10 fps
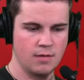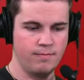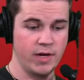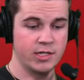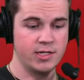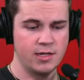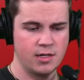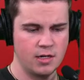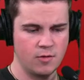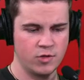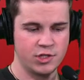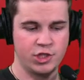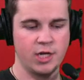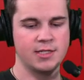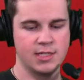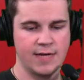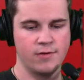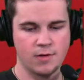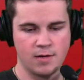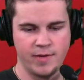Mixon was just a
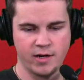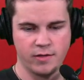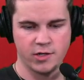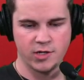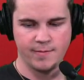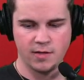7th-round pick on the trade